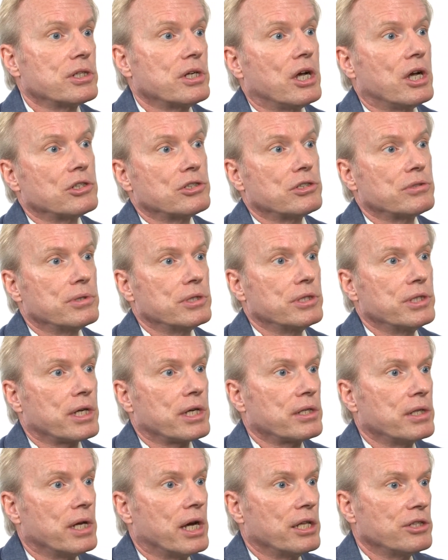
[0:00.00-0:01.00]
Culture, and
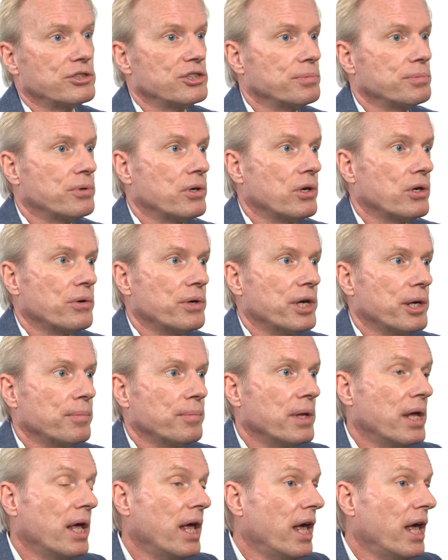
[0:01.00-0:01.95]
Technology program.